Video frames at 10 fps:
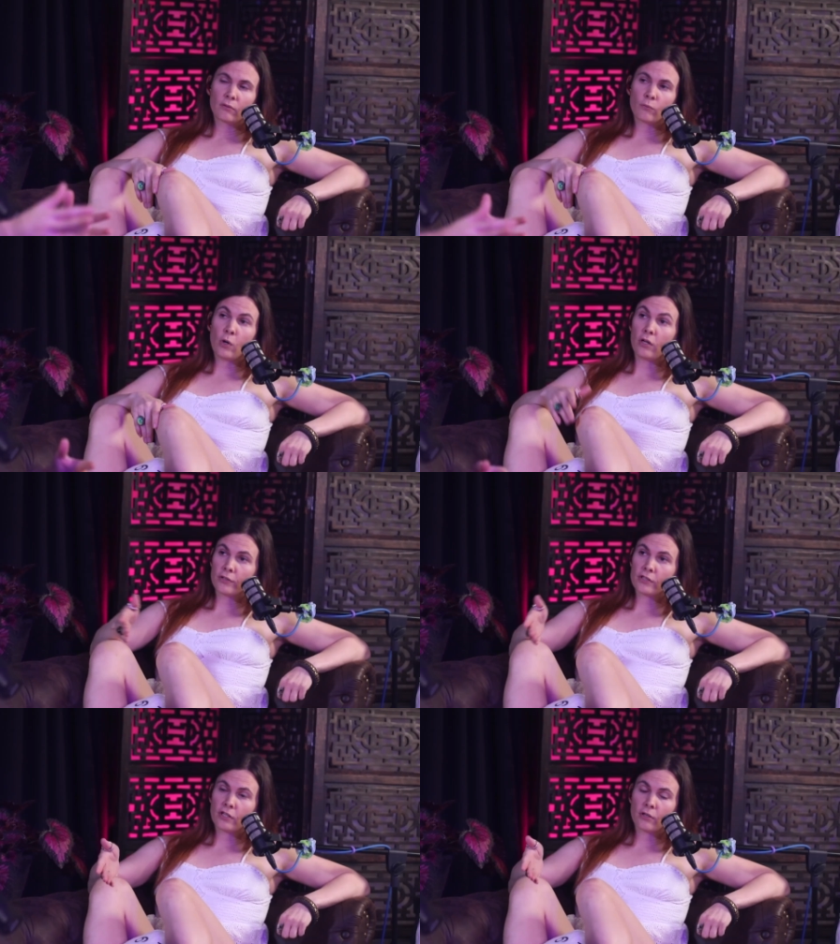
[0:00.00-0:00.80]
Well, that.
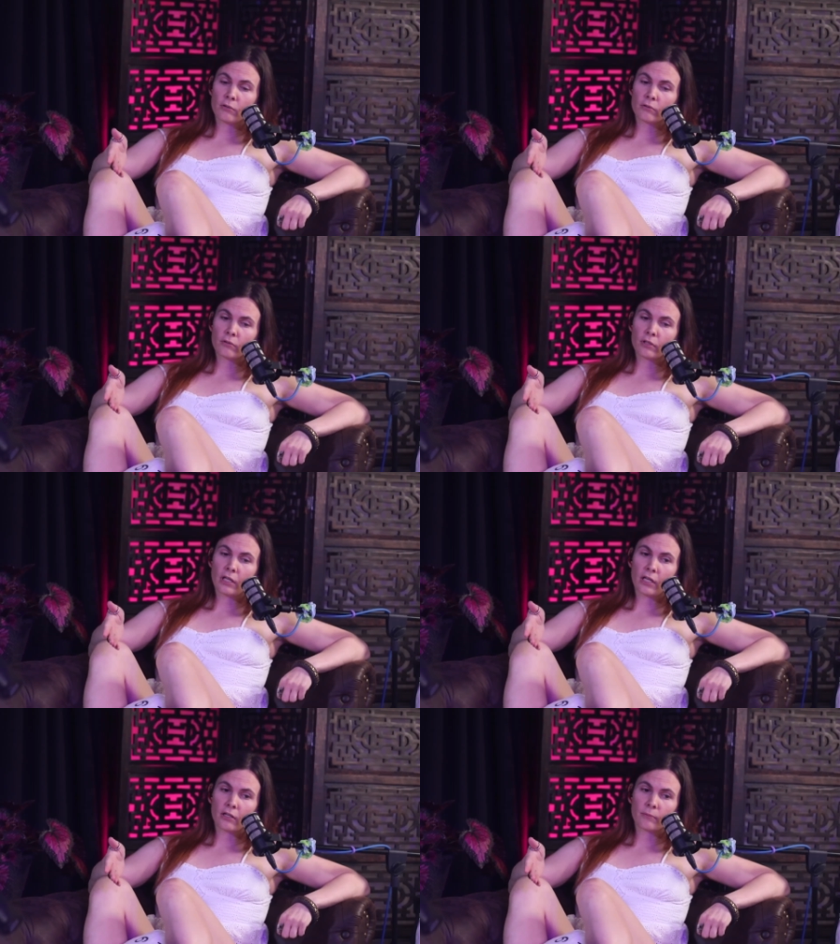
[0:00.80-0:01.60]
so
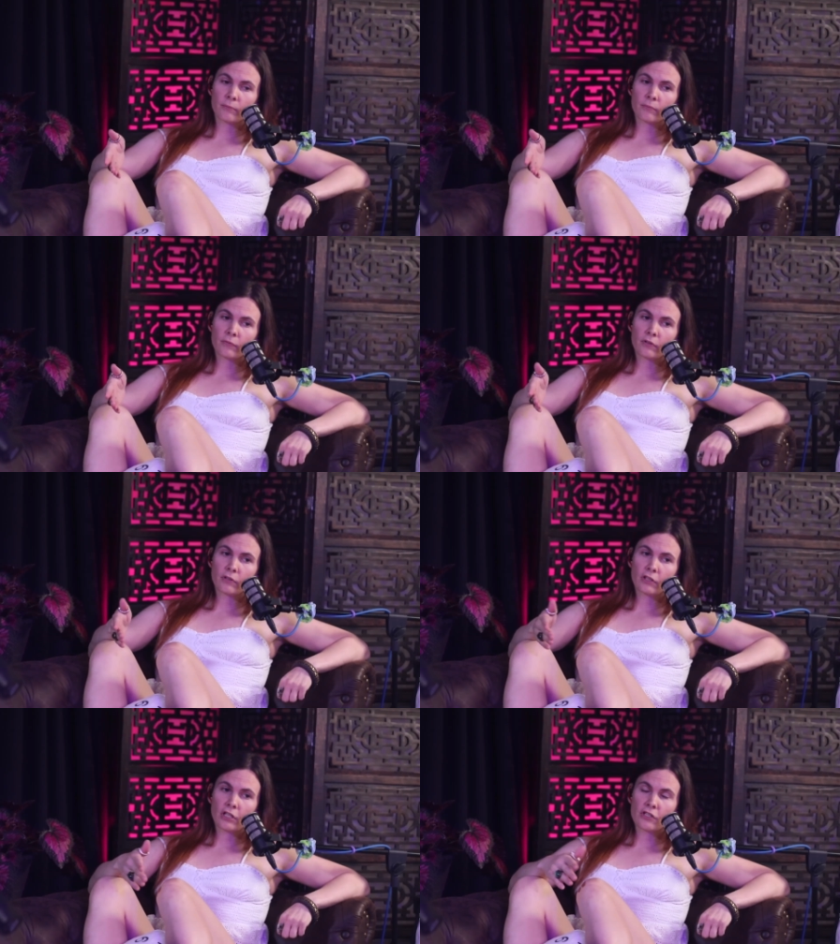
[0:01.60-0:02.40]
um
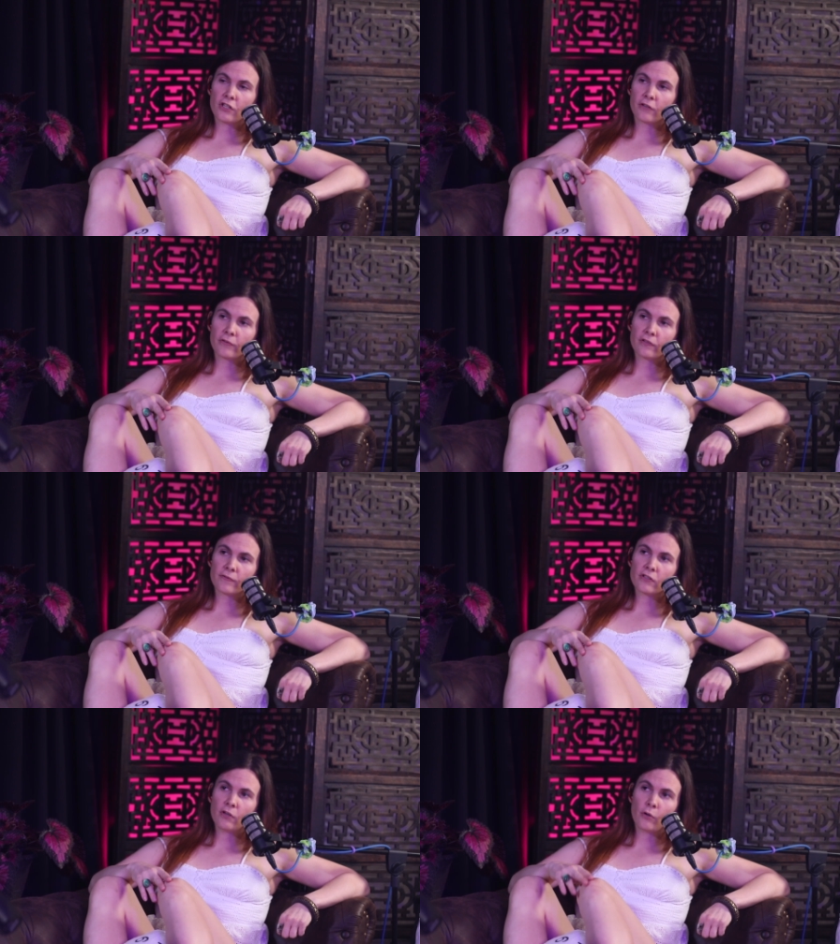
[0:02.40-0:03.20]

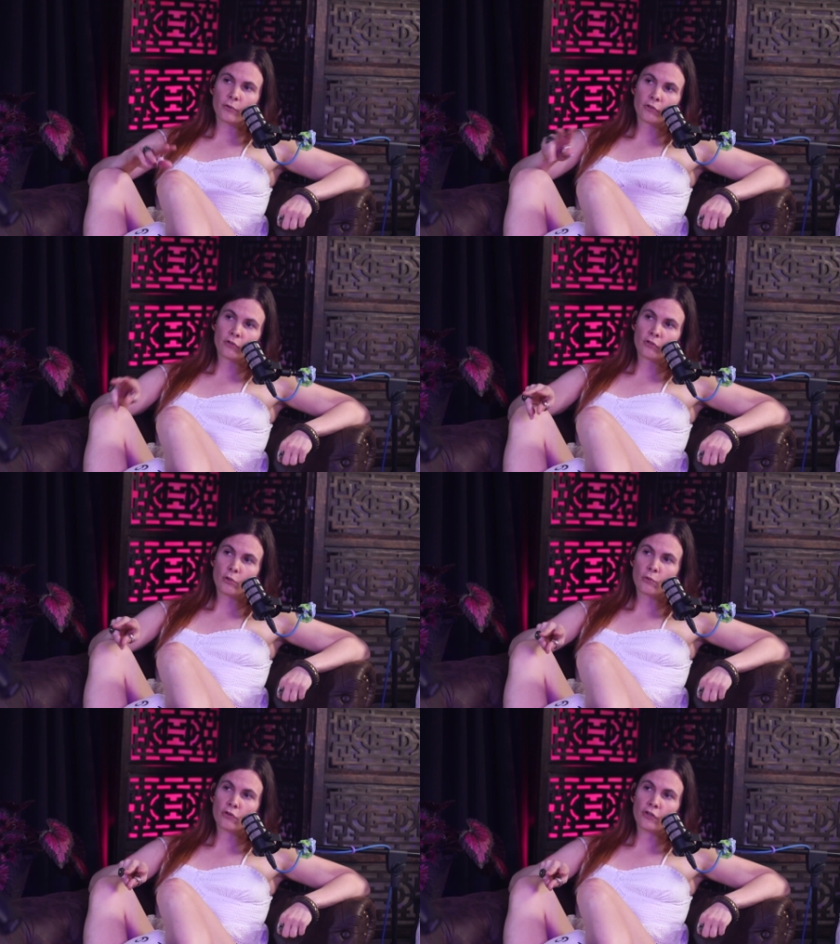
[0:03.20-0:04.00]
conservatives hold two
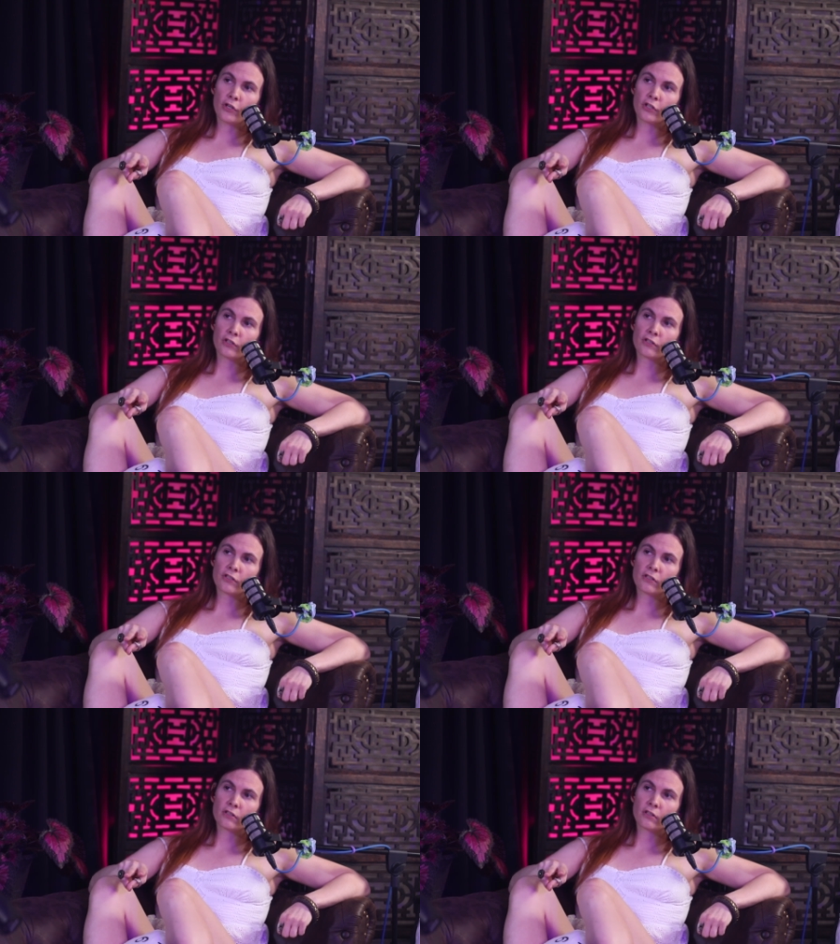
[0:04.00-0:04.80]

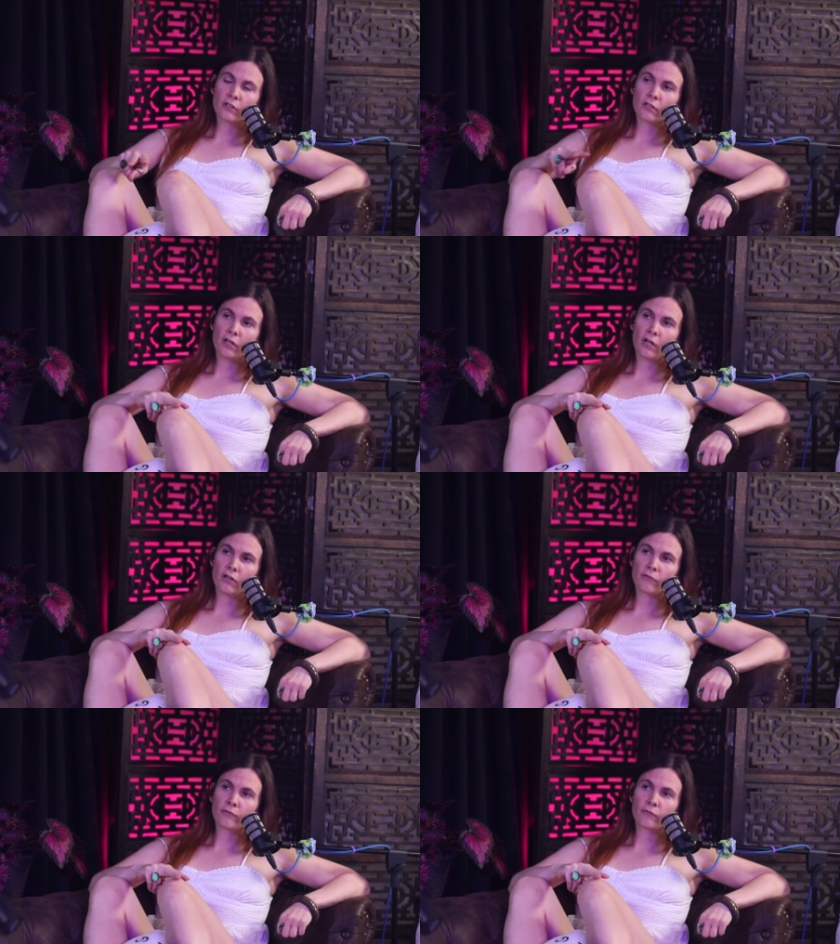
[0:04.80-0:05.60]
thirds
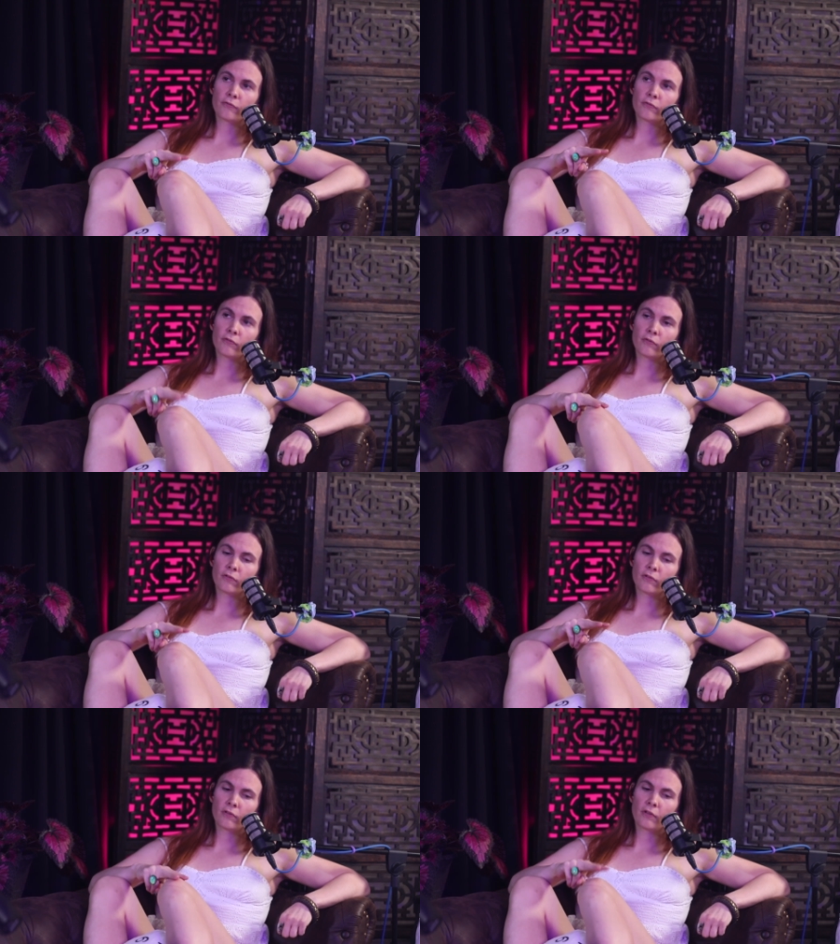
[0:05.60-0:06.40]
of
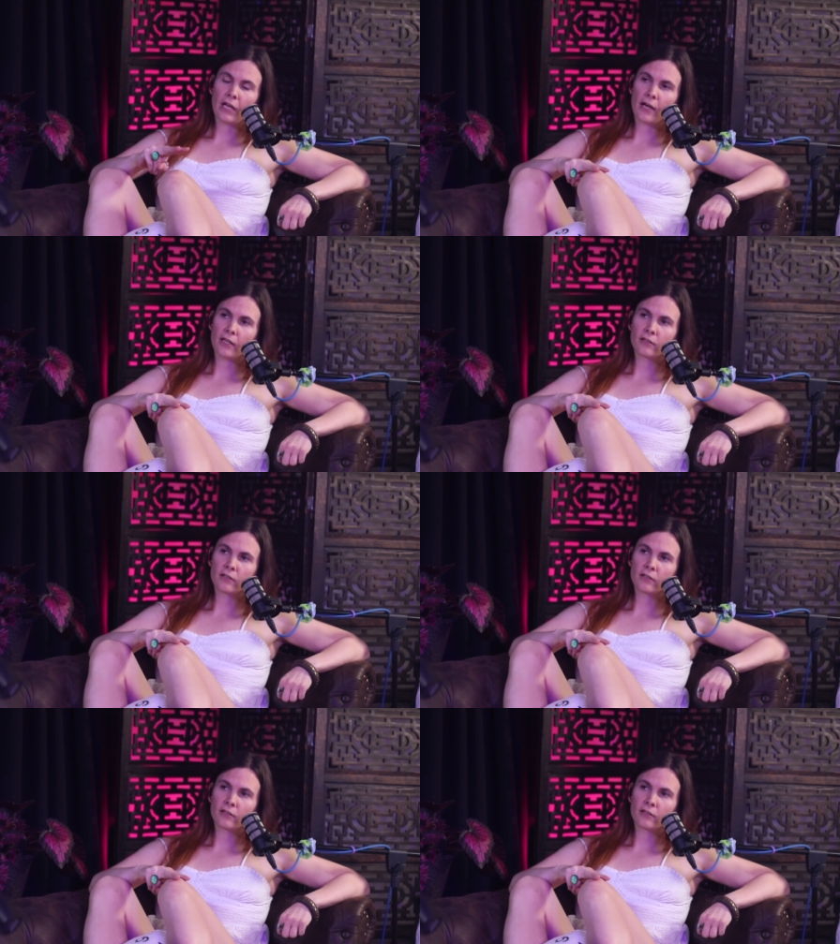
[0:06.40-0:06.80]
that